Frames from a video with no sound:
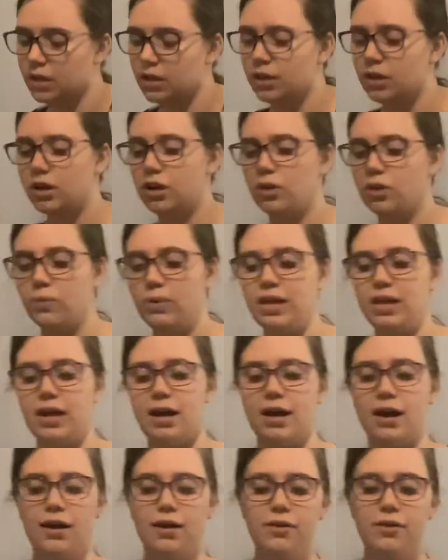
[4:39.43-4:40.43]
Here we
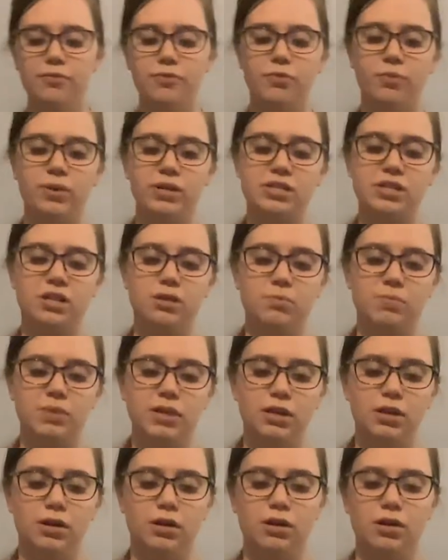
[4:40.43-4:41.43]
have what's going to
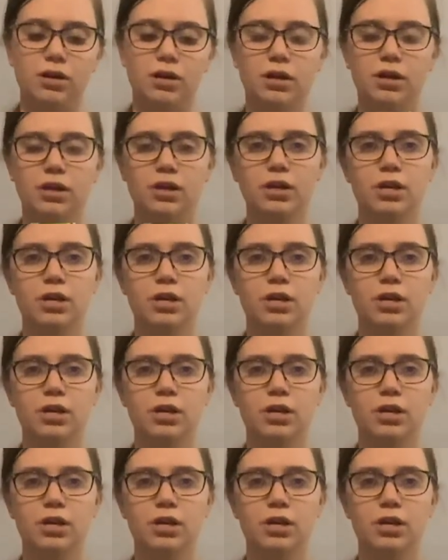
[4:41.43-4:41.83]
be our